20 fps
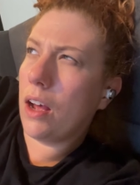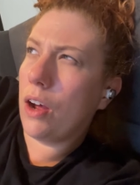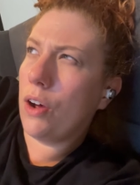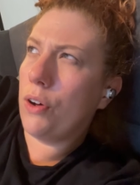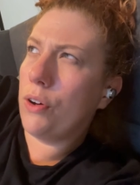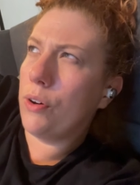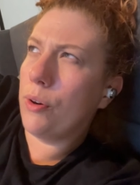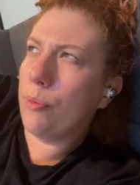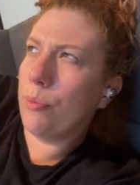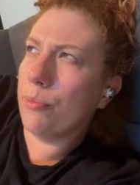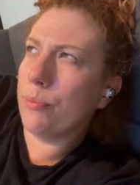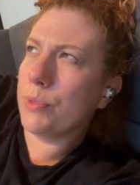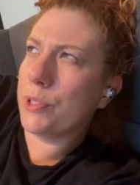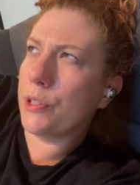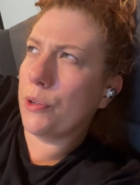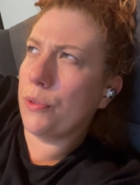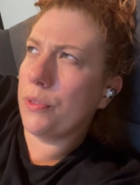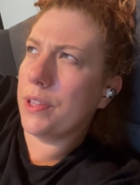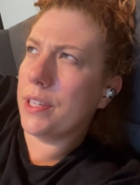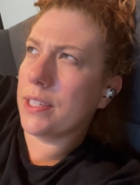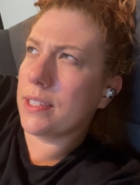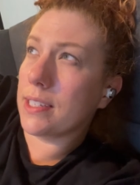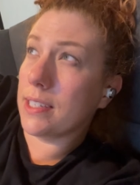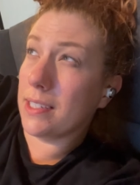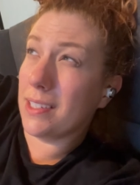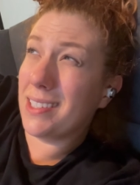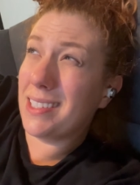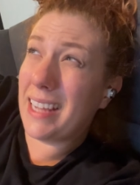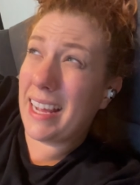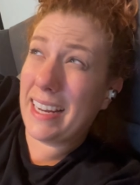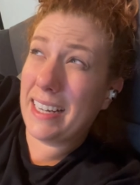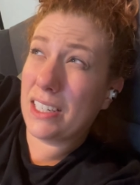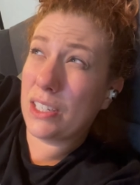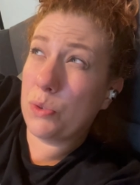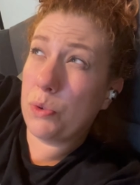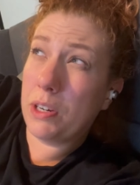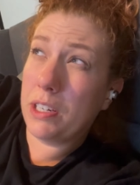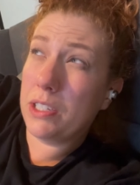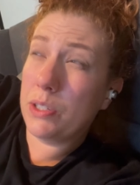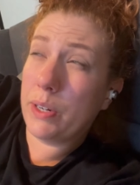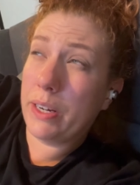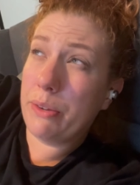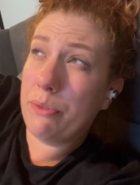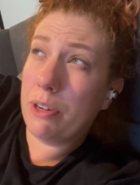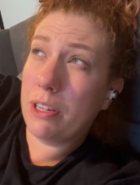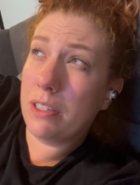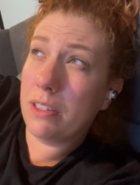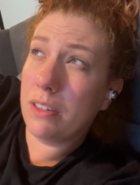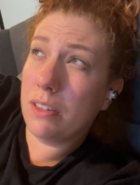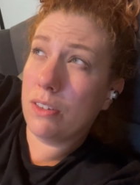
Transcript: um, so this is set in 2021